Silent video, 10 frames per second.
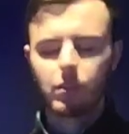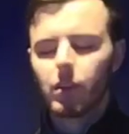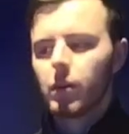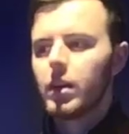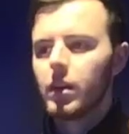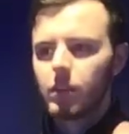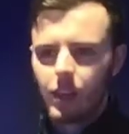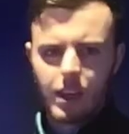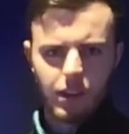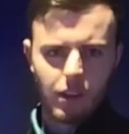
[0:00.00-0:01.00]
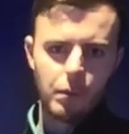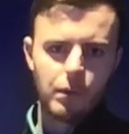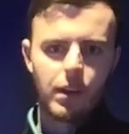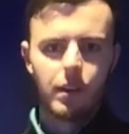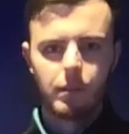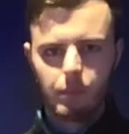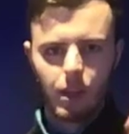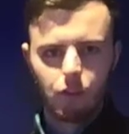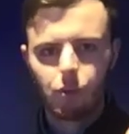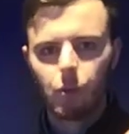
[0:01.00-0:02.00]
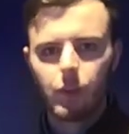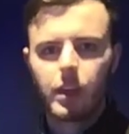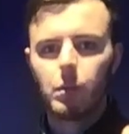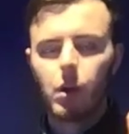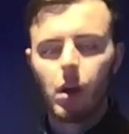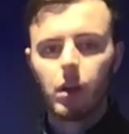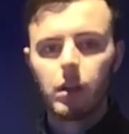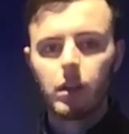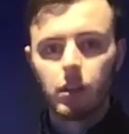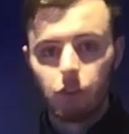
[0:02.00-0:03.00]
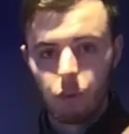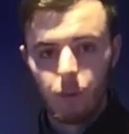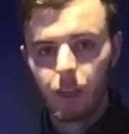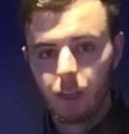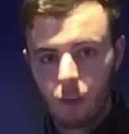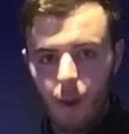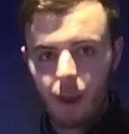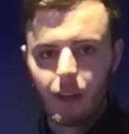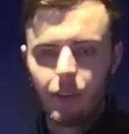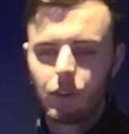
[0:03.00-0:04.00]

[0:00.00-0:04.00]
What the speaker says: So take your time with it. Make sure that you are doing it correctly.